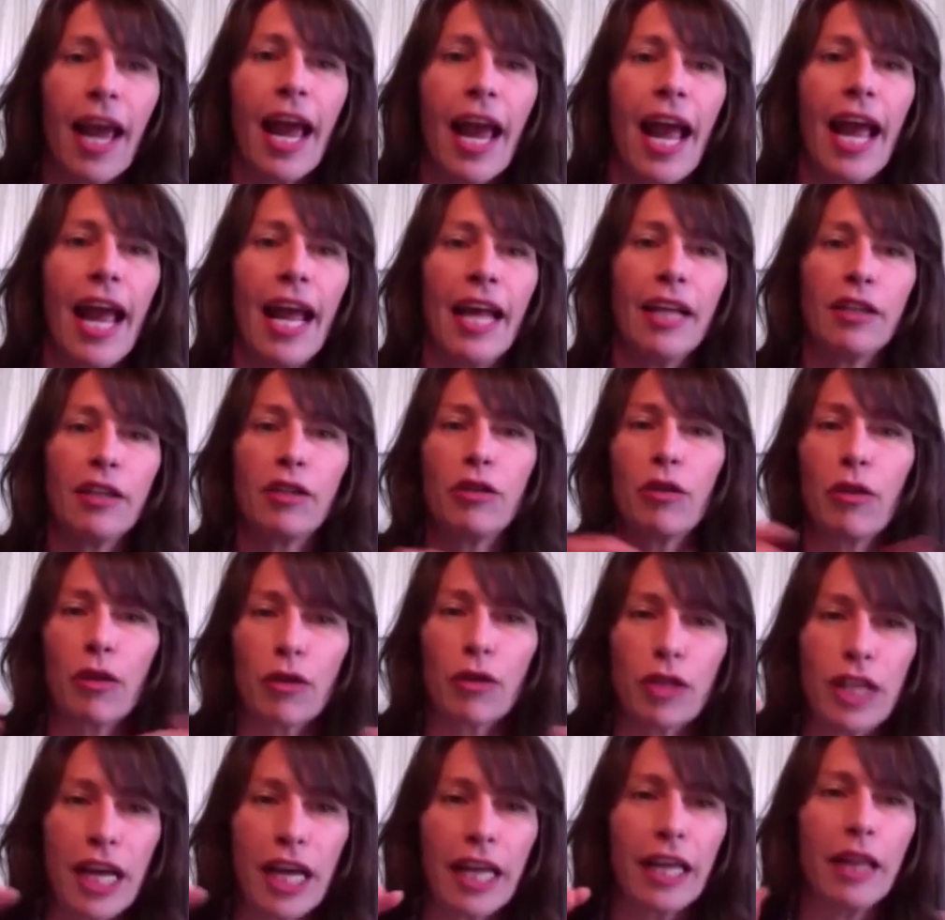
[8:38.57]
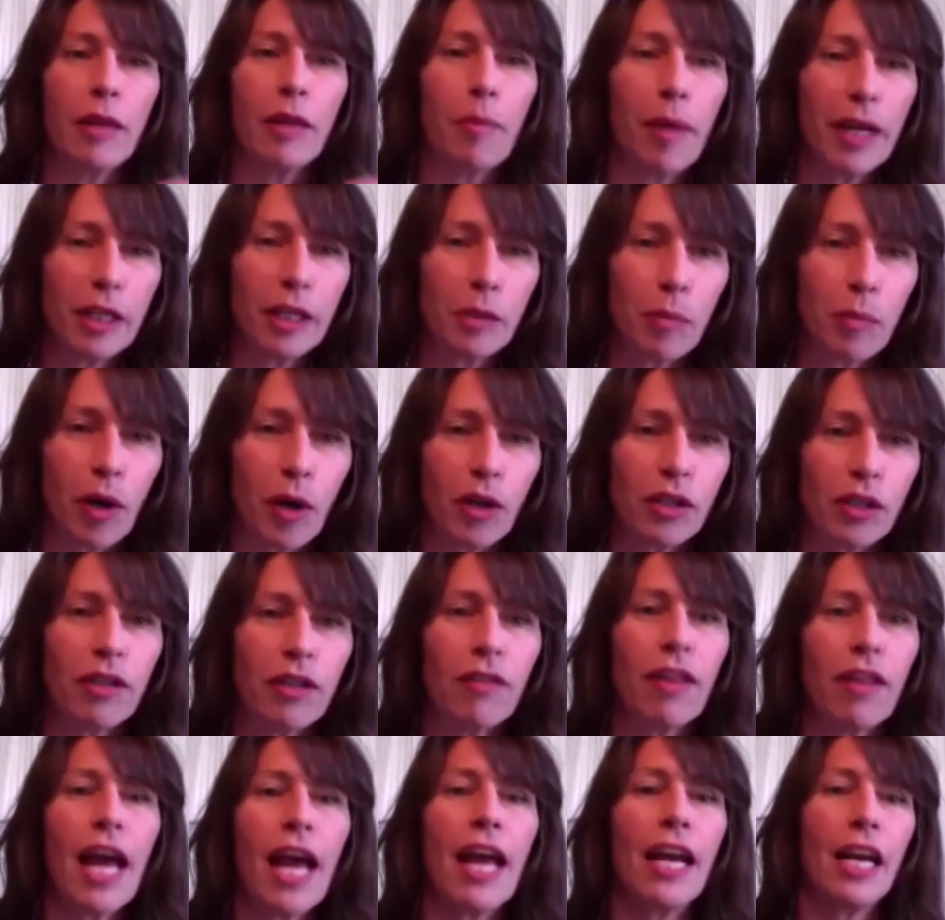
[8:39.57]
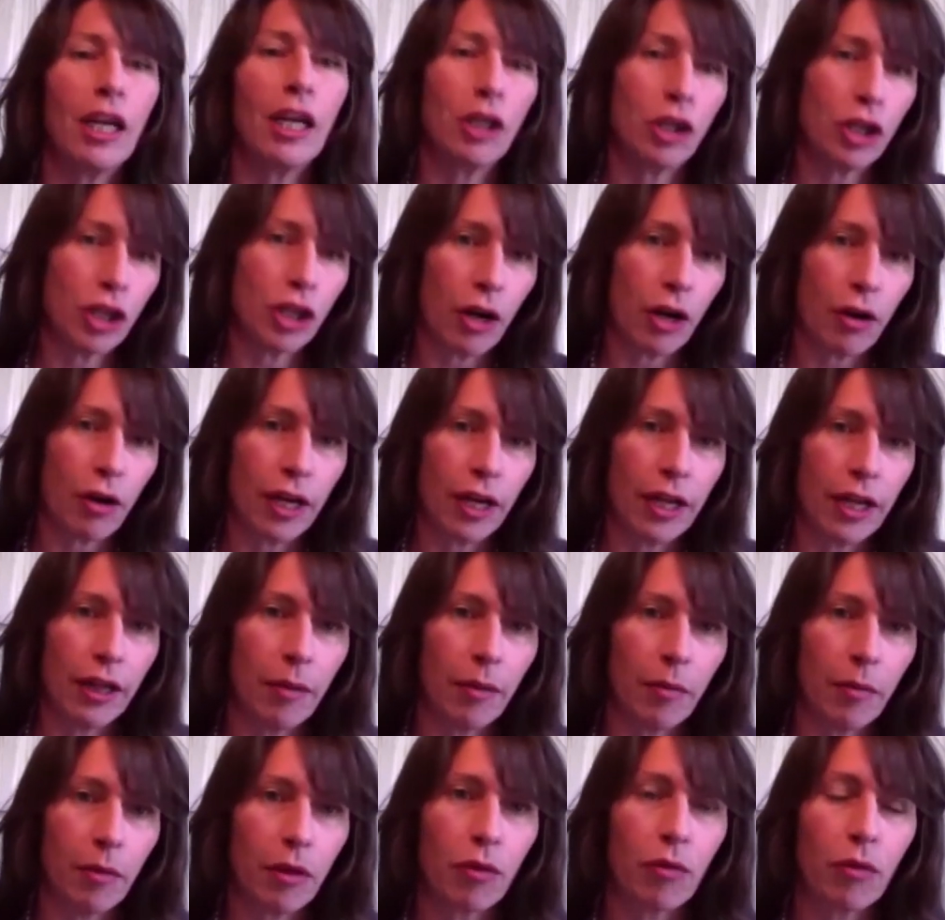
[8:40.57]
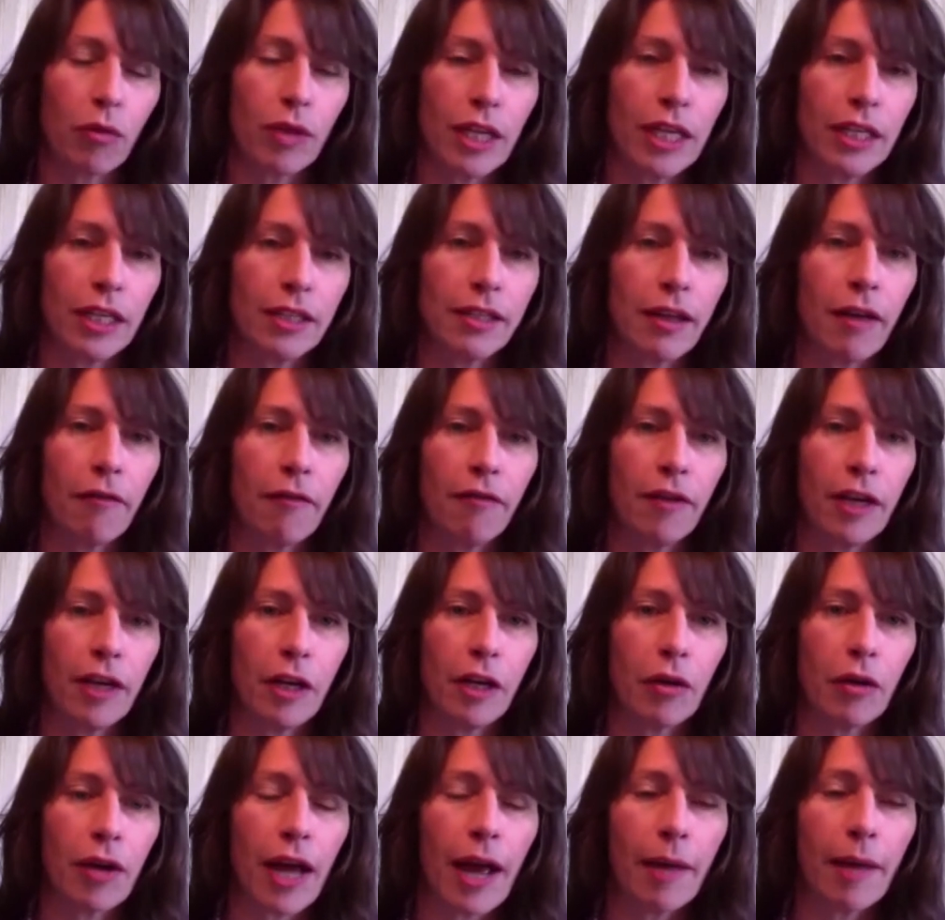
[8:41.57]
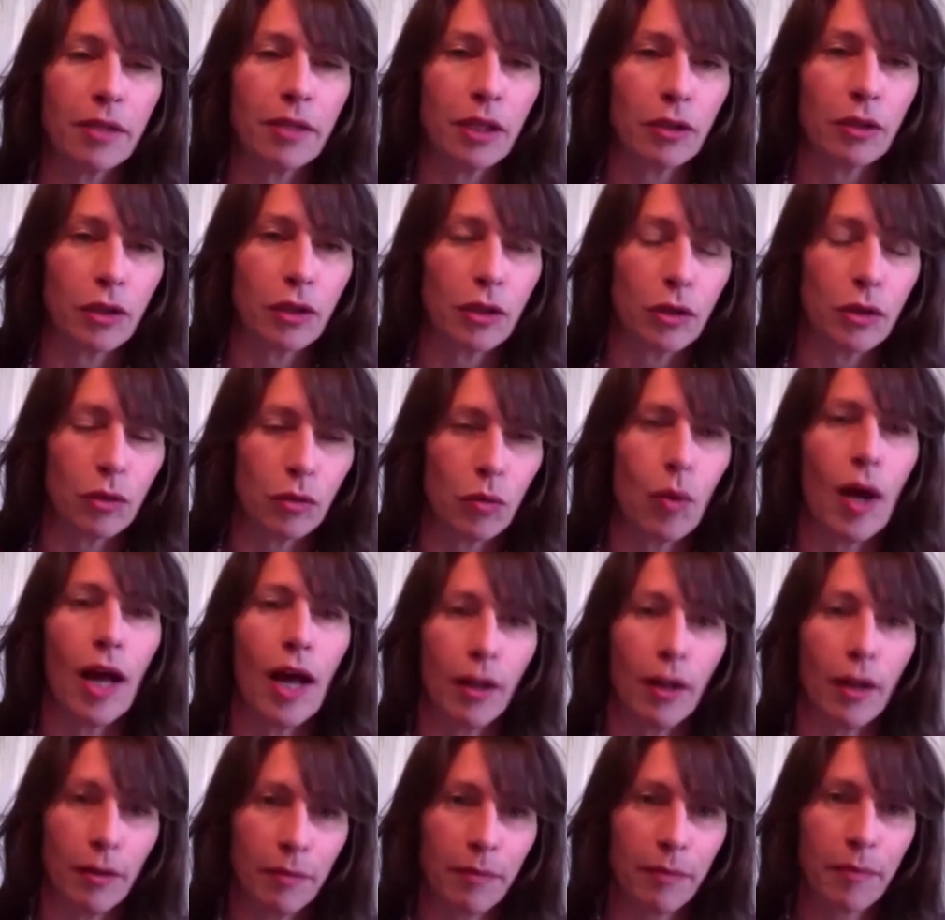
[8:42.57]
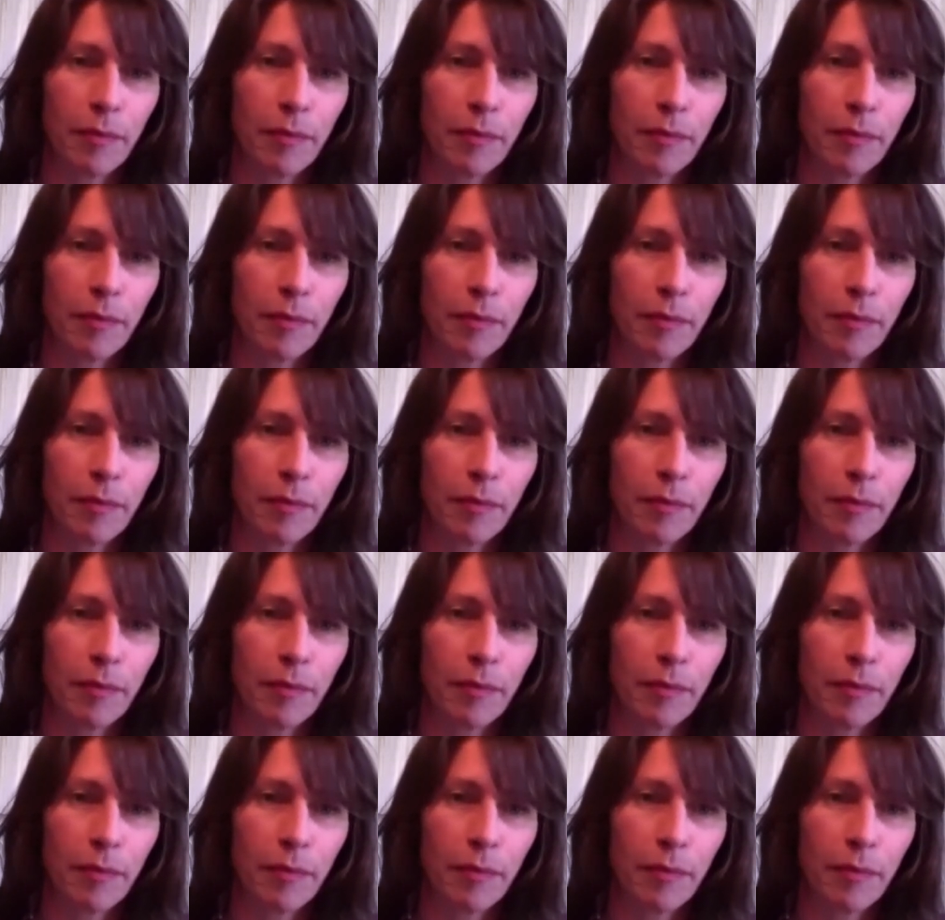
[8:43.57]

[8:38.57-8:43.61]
And so they're taking the best parts of that and sharing them through these uh, video capsules as well.